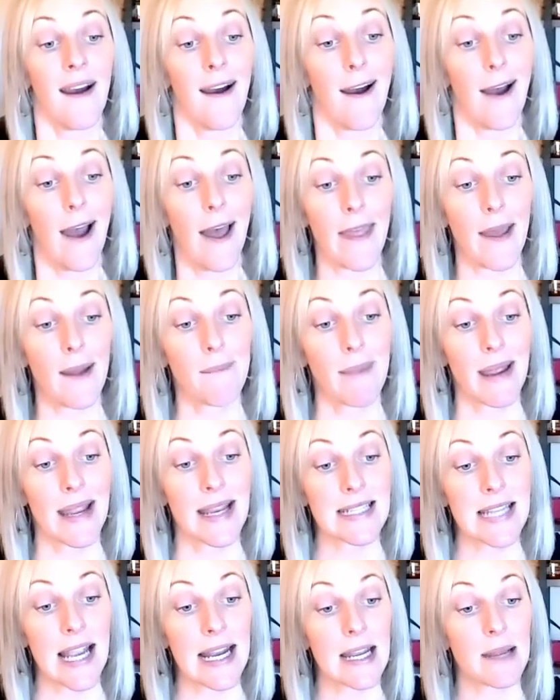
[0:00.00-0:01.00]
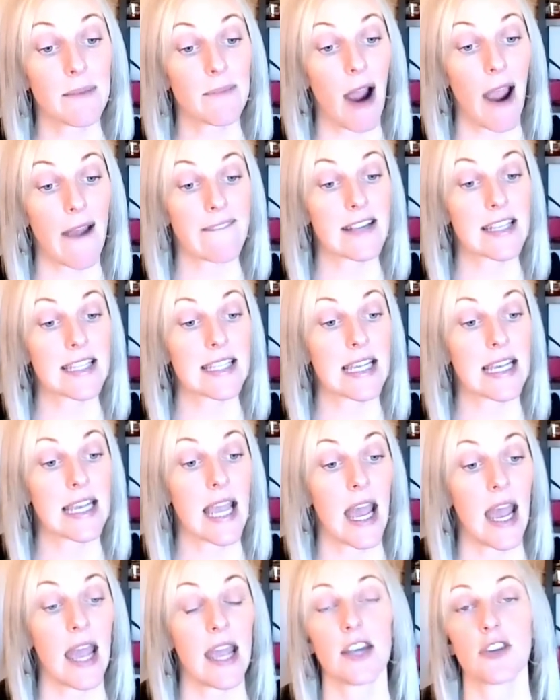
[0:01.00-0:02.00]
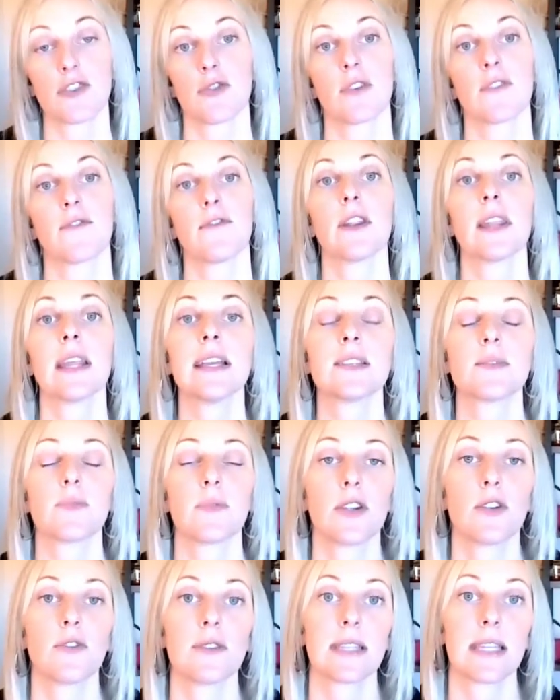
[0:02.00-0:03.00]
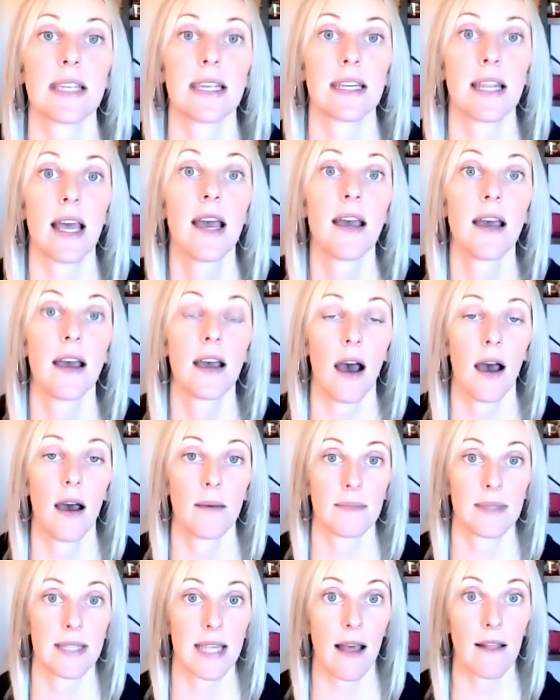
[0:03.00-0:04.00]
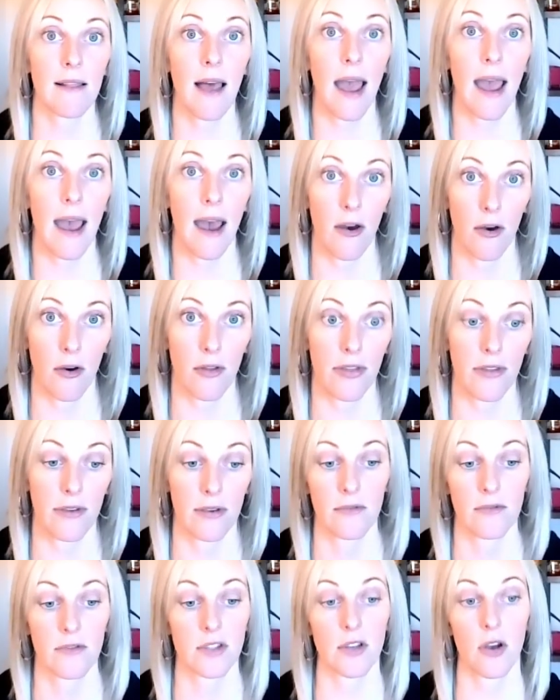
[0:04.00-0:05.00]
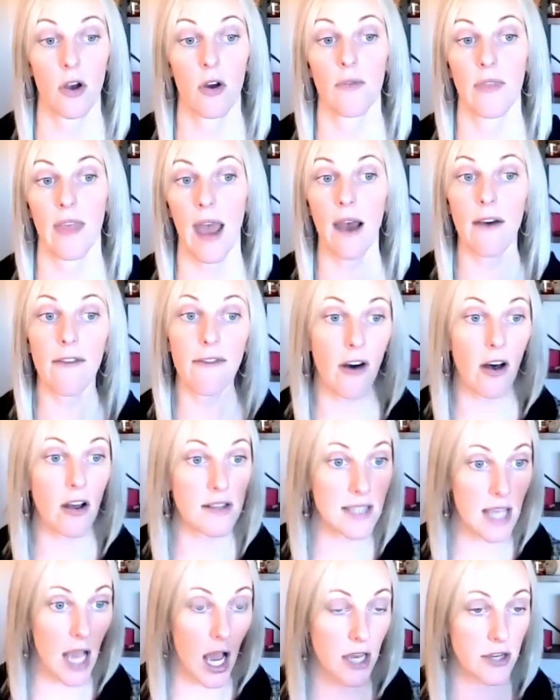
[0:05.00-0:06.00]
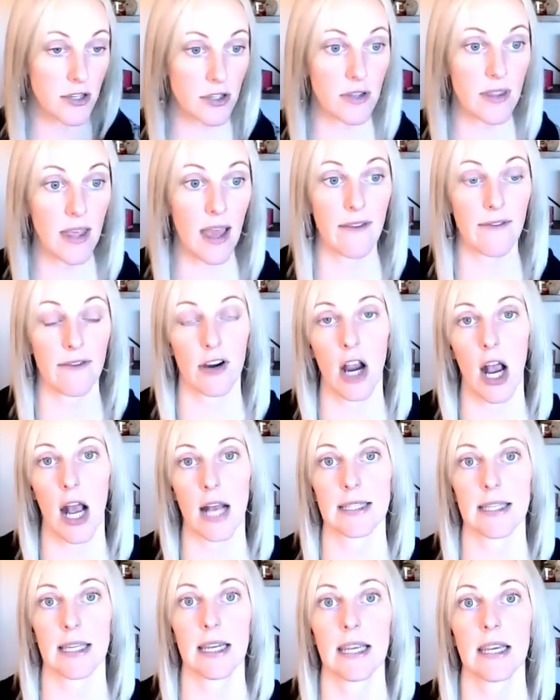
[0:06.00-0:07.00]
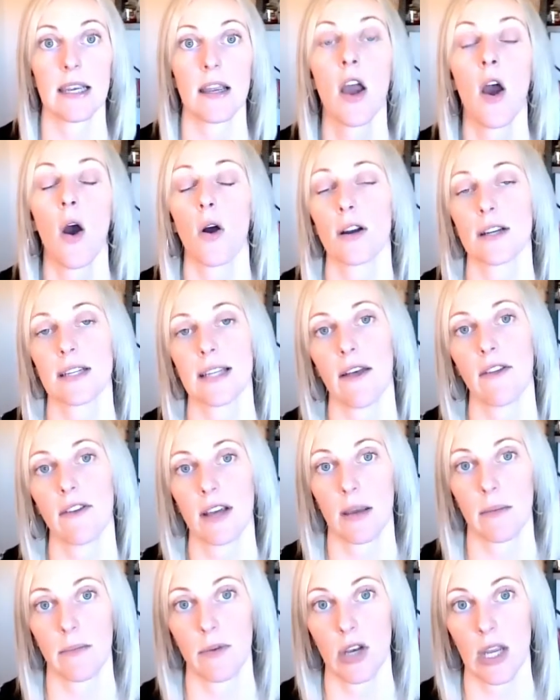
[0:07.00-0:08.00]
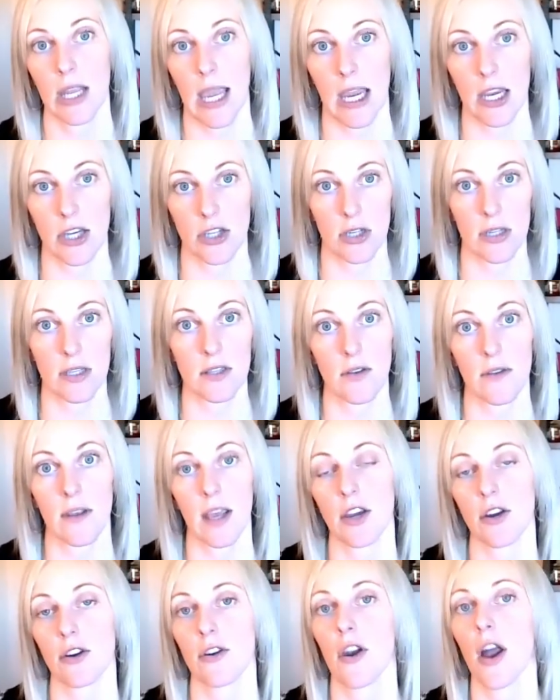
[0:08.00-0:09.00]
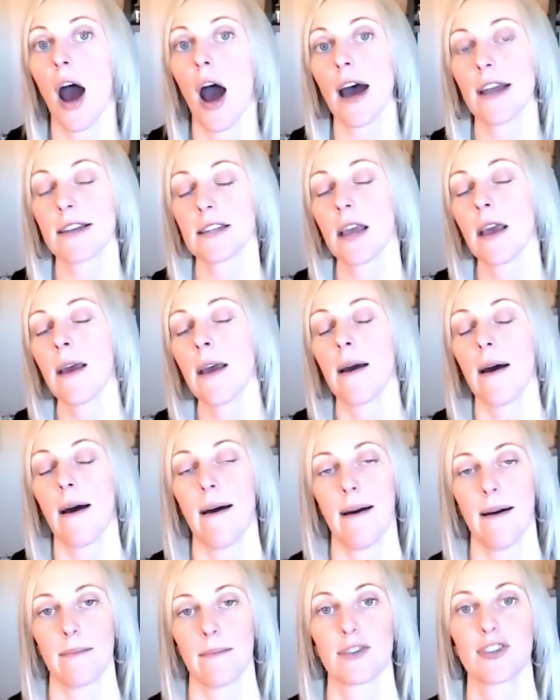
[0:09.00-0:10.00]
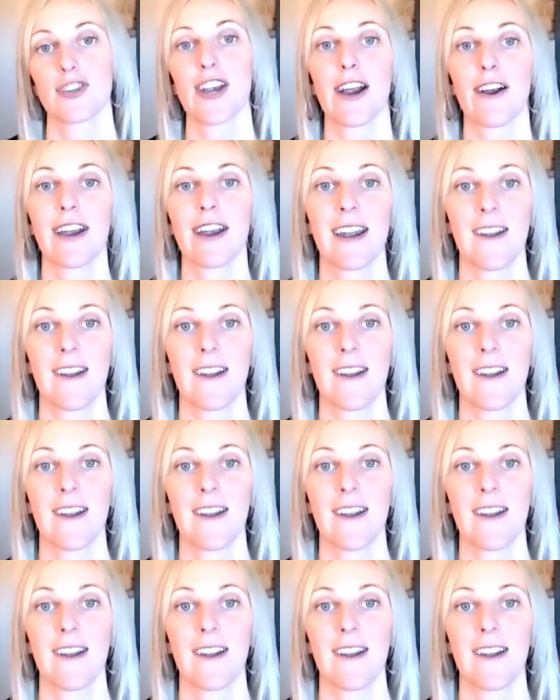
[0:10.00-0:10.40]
And then maintaining privacy and truthfulness when using telehealth. So that falls under that veracity or telecommunication, so that you're not sharing